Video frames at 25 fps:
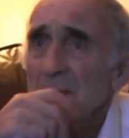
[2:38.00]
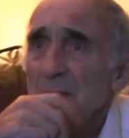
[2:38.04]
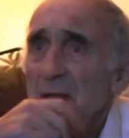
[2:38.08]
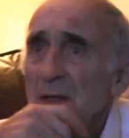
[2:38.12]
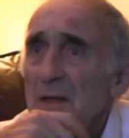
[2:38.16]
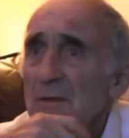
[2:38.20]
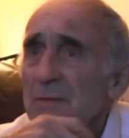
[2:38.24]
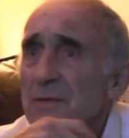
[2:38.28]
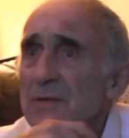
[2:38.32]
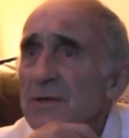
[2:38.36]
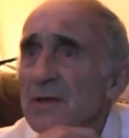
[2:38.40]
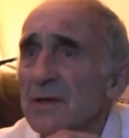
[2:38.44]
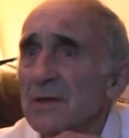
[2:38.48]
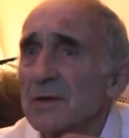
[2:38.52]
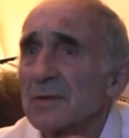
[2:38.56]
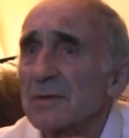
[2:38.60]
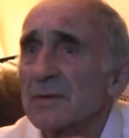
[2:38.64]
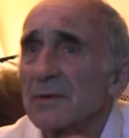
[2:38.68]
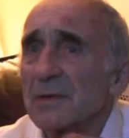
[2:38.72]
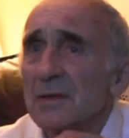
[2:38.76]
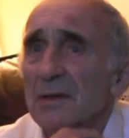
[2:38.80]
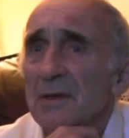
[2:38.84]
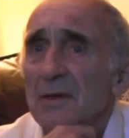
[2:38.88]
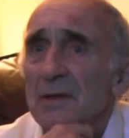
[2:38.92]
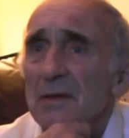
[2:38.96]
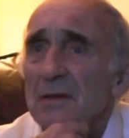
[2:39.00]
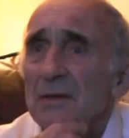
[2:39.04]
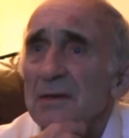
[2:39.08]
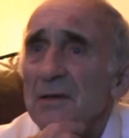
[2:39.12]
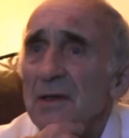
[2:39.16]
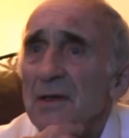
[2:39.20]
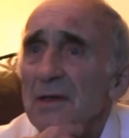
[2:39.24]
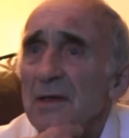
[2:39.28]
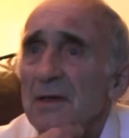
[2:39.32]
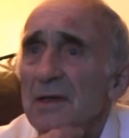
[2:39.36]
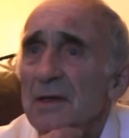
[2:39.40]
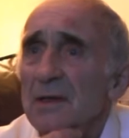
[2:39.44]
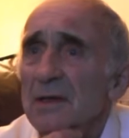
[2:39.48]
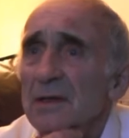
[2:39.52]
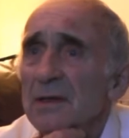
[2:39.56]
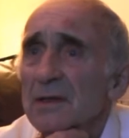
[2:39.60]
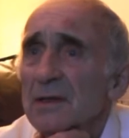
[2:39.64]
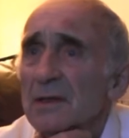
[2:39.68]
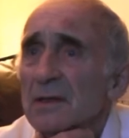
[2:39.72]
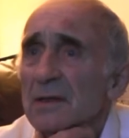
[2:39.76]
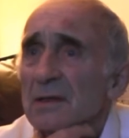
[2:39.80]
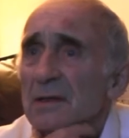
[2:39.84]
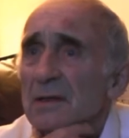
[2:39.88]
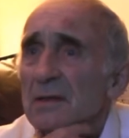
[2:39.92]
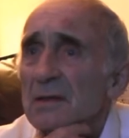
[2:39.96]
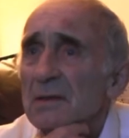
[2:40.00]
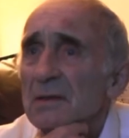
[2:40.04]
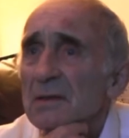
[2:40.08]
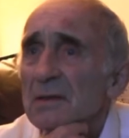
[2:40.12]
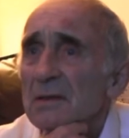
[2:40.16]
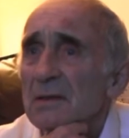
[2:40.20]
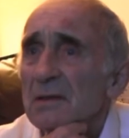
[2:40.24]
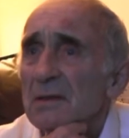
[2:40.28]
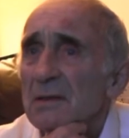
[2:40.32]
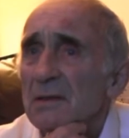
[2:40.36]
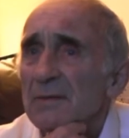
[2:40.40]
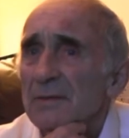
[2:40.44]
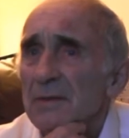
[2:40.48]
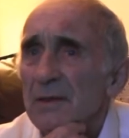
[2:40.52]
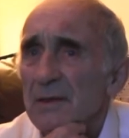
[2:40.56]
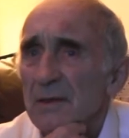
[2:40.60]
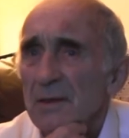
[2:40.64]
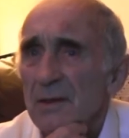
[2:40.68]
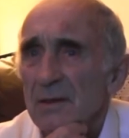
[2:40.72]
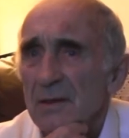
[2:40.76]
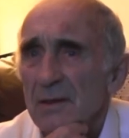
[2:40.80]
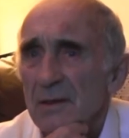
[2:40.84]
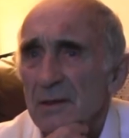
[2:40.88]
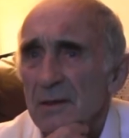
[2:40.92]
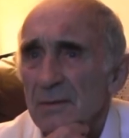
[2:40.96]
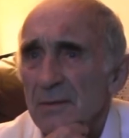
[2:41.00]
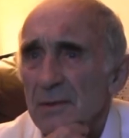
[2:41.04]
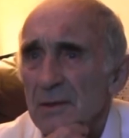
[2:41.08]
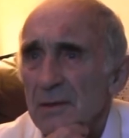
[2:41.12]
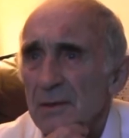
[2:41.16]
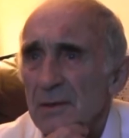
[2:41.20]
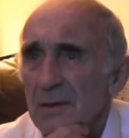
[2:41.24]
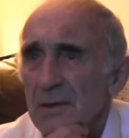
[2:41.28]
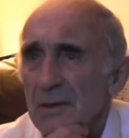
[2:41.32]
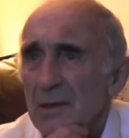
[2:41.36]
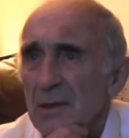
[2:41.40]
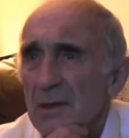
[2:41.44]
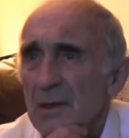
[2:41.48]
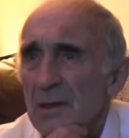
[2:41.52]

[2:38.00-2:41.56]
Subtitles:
he was there with a young lady. I forget her name anyway.